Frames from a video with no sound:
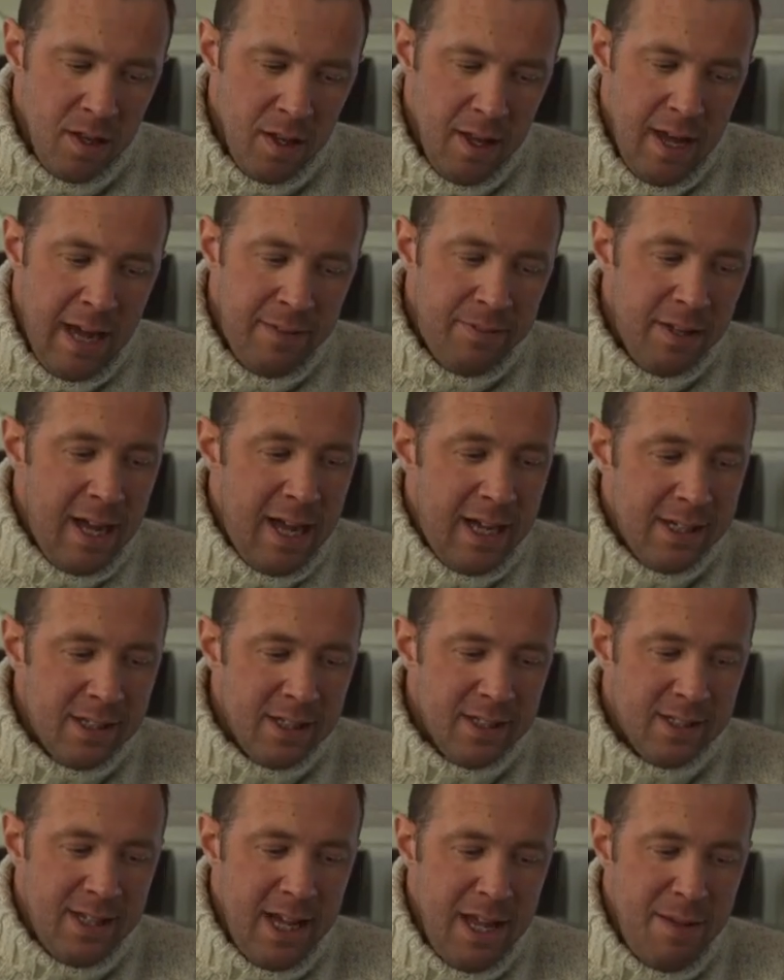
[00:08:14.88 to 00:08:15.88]
And as
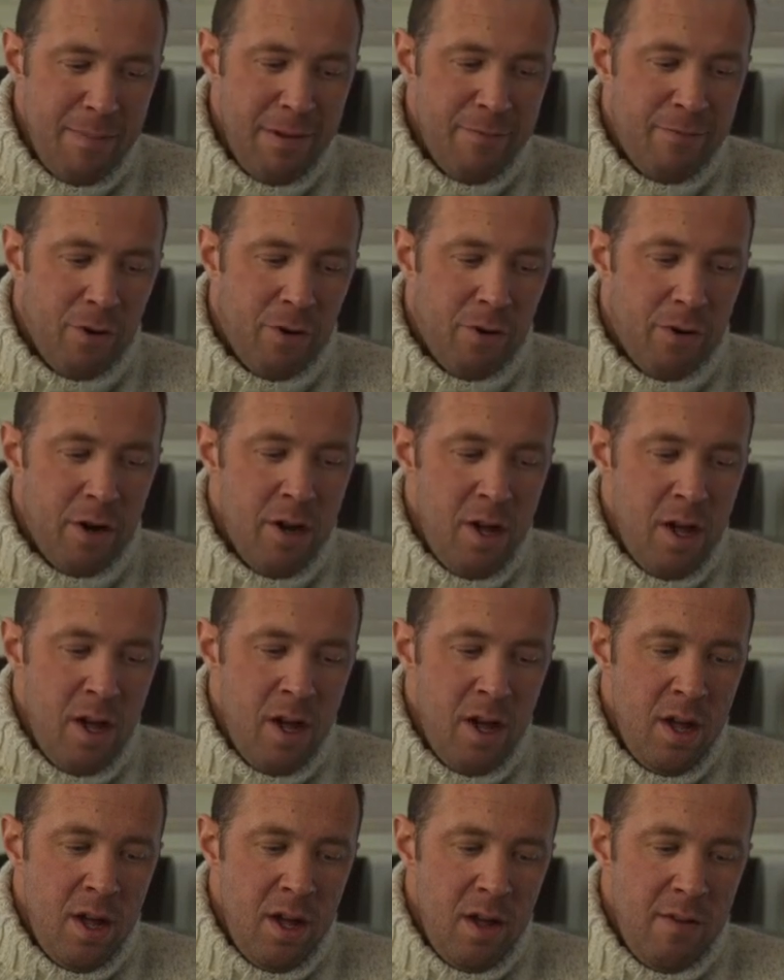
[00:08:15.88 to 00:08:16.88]
I say before,
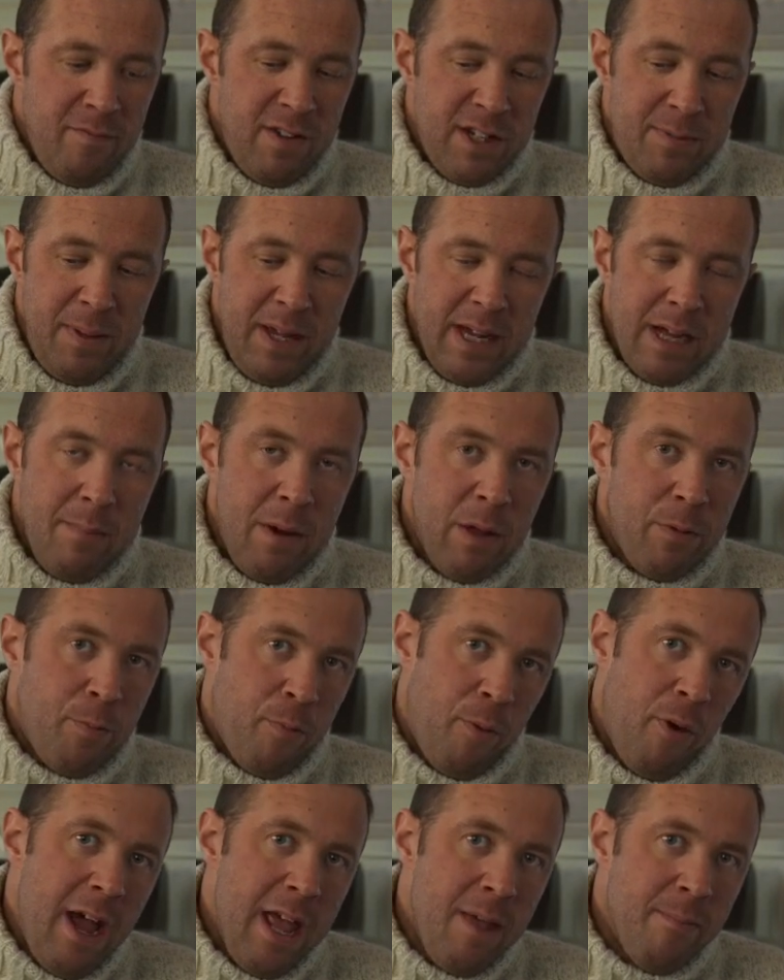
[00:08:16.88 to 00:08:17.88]
we speak
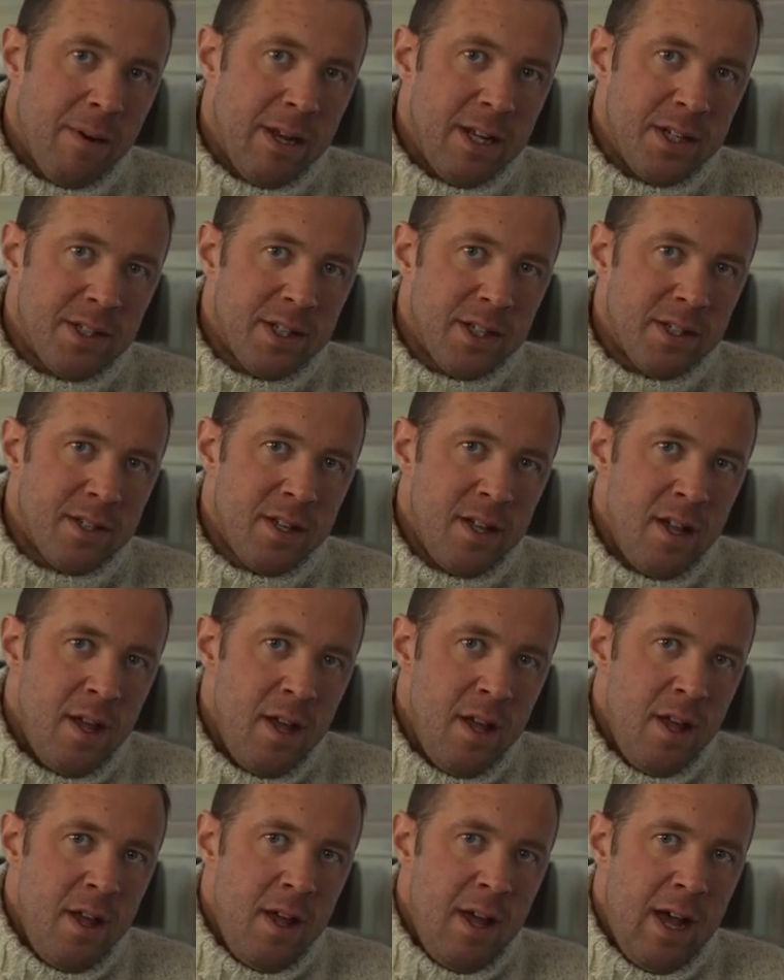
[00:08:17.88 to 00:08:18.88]
about prime lenses,
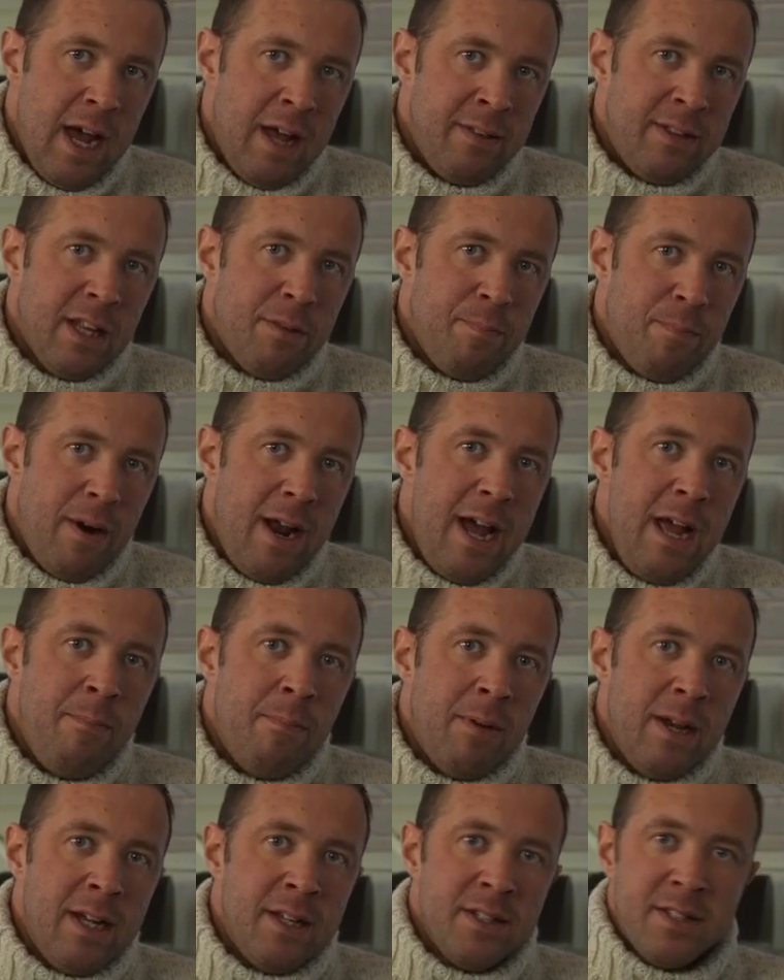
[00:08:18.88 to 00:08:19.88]
and that
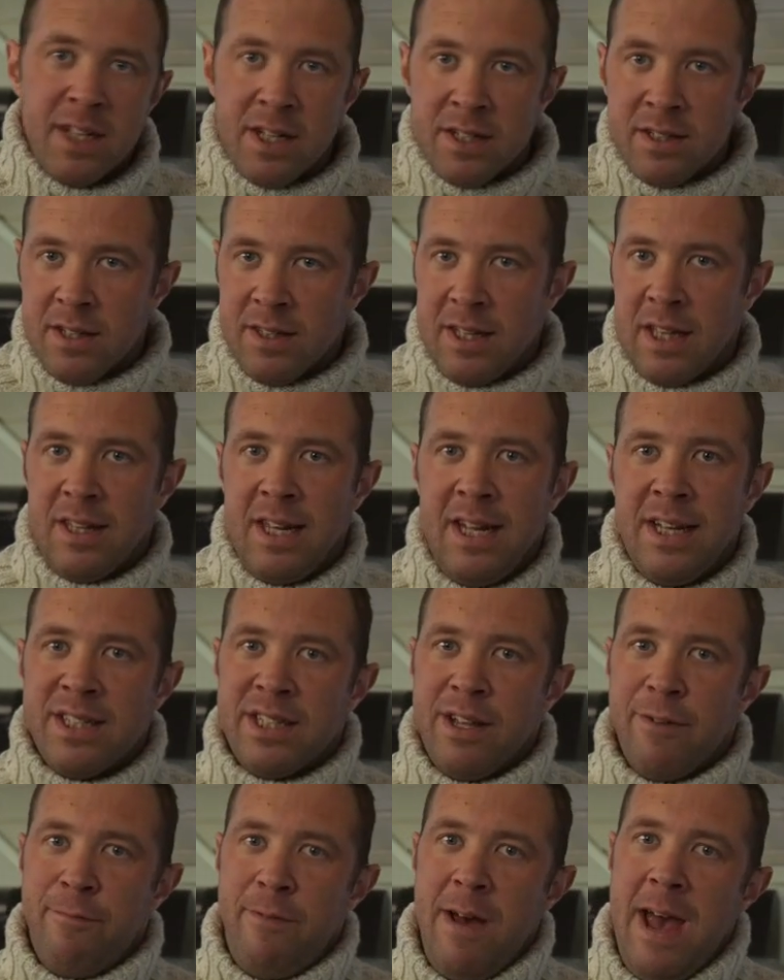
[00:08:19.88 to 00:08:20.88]
prime lenses, that
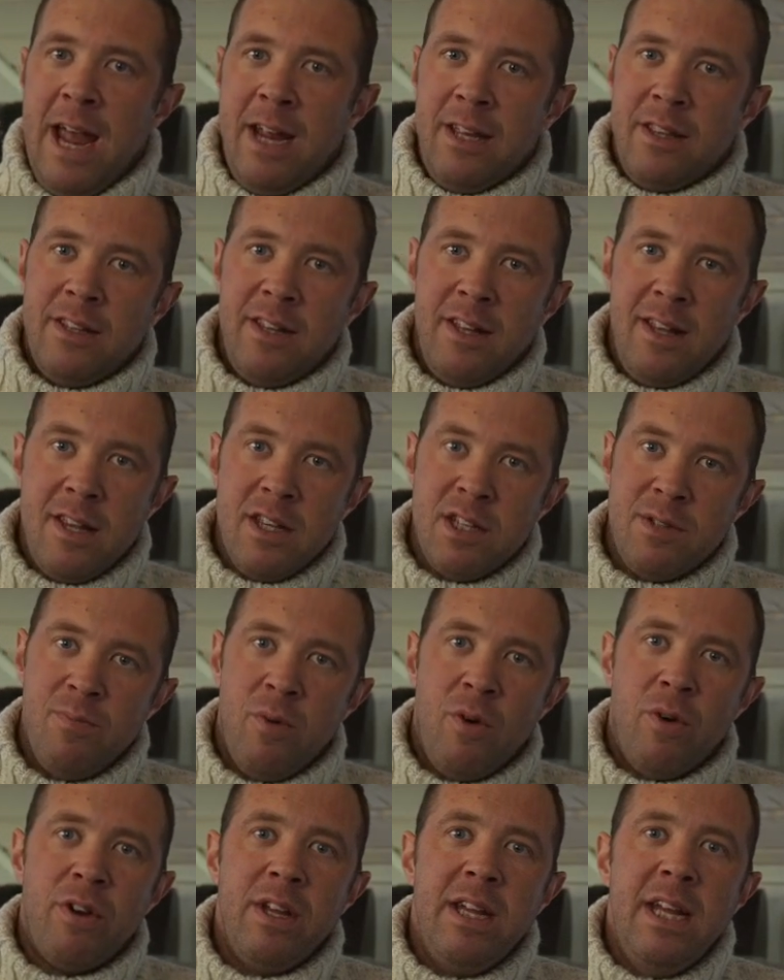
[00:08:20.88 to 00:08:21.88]
it's a fact that it is
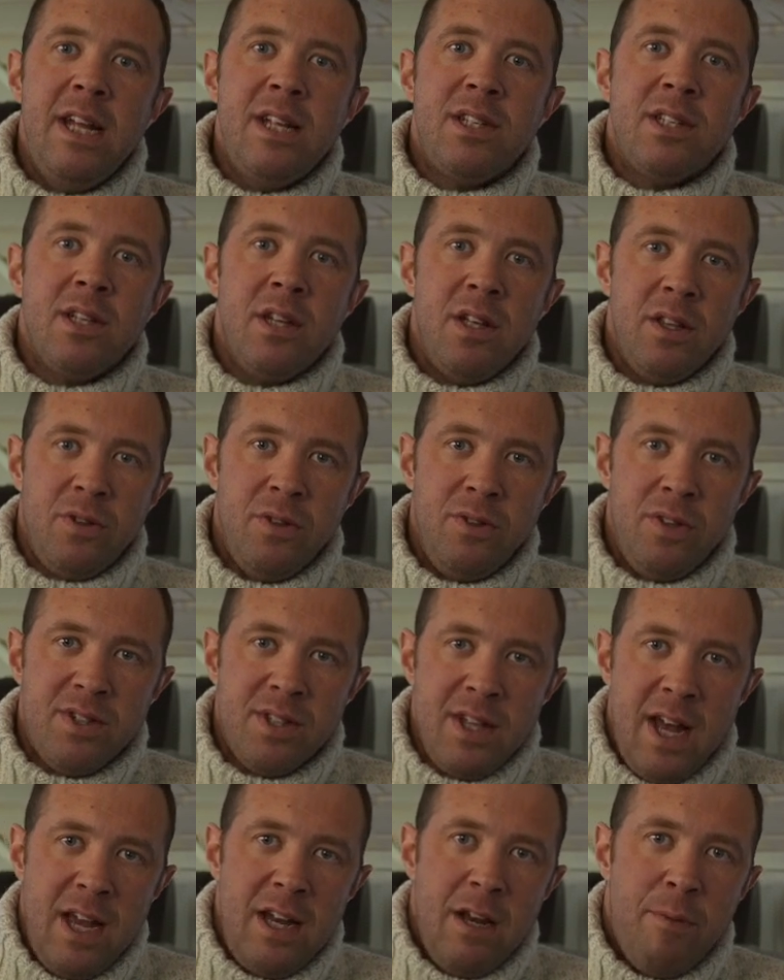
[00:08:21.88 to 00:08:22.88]
more easy to
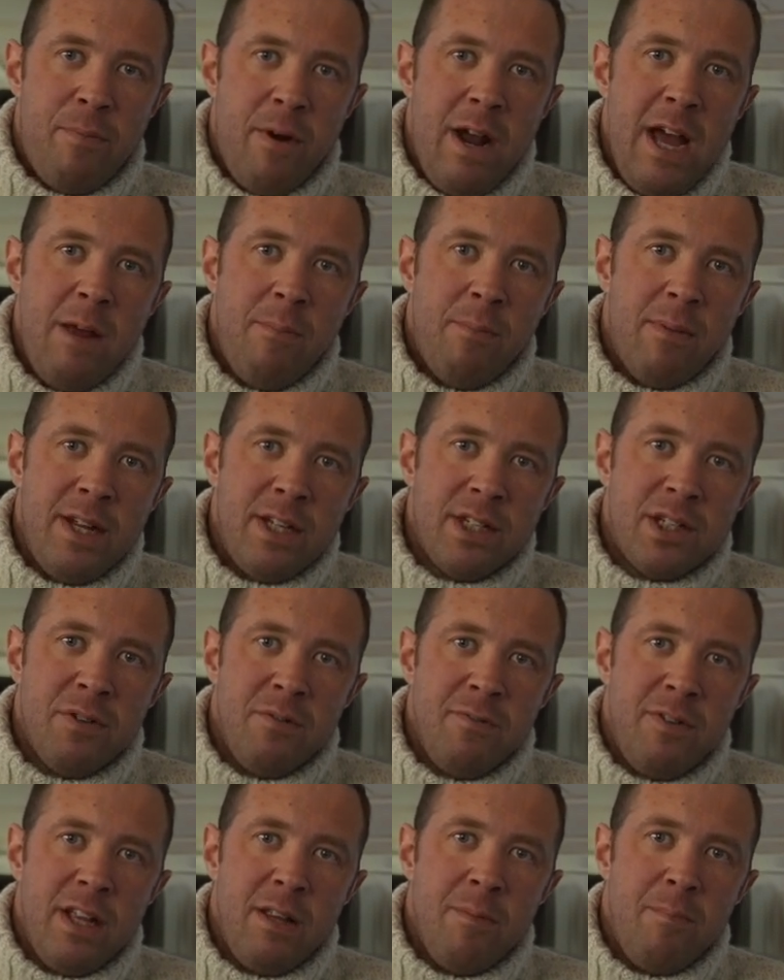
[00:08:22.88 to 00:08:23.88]
design a prime
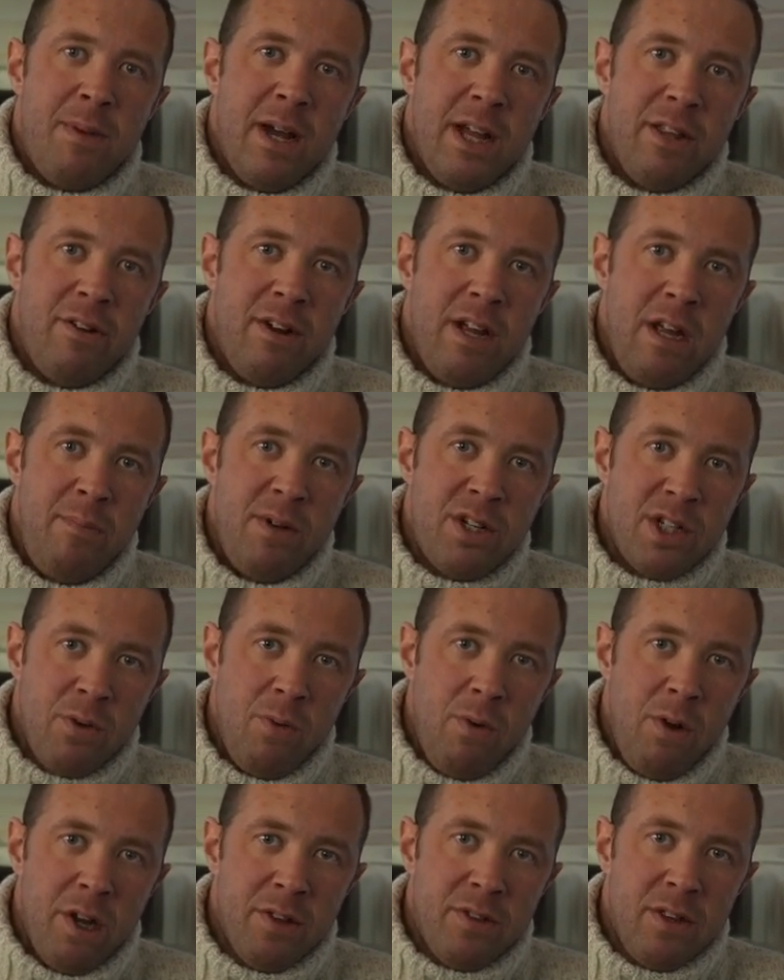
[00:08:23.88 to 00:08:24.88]
lens with better image
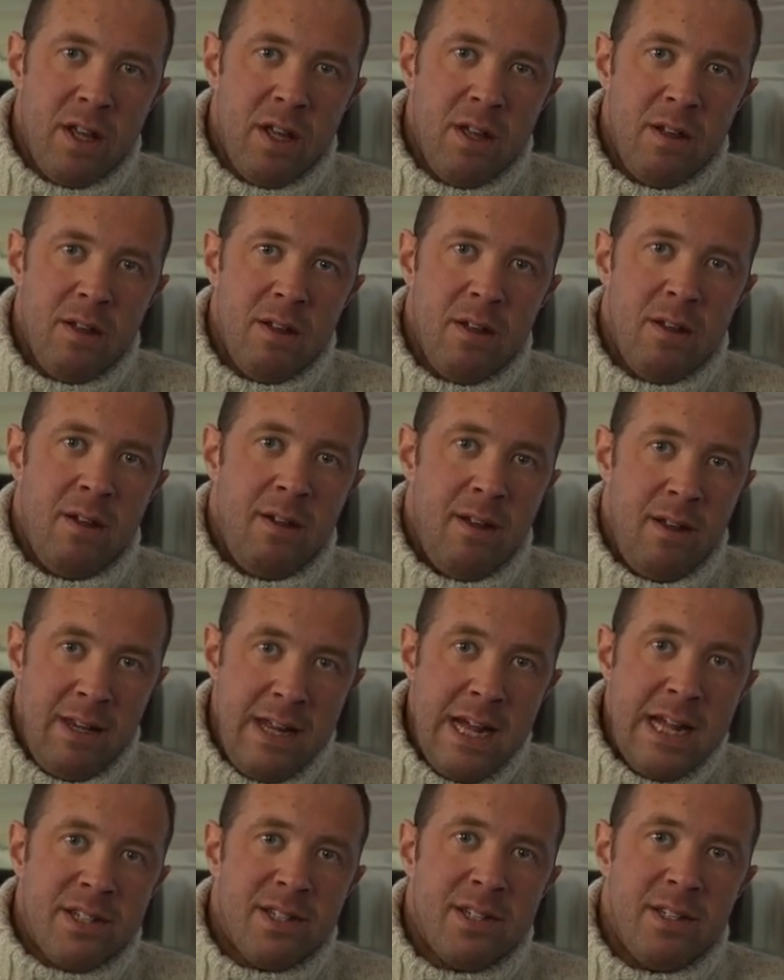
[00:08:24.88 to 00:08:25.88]
quality.
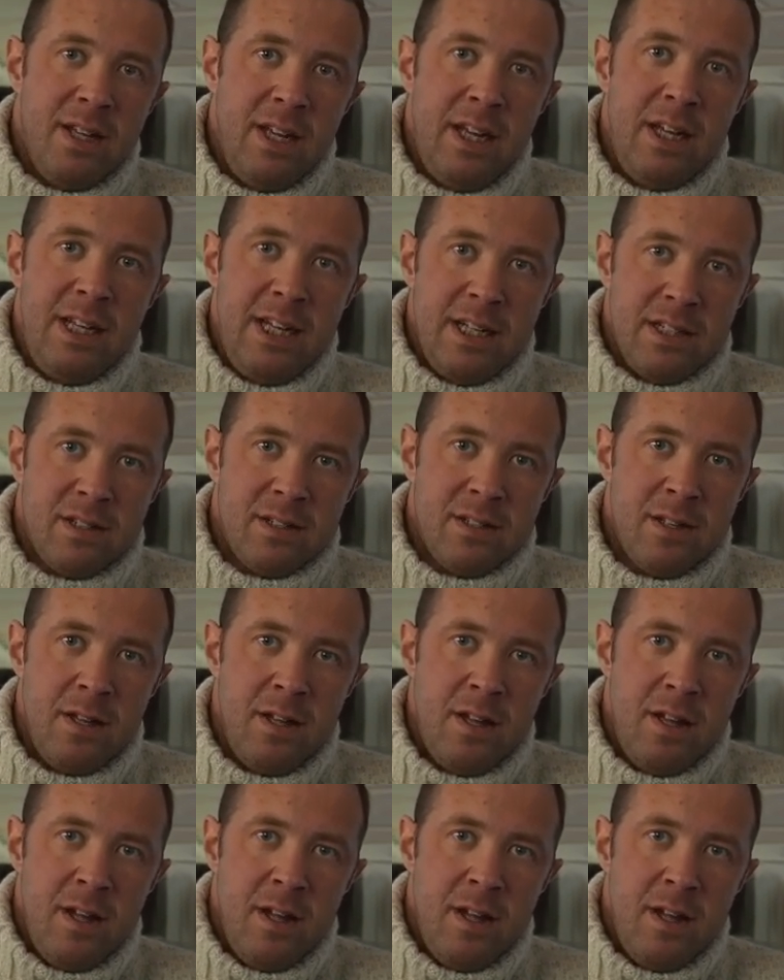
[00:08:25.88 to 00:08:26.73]
Yes, it is.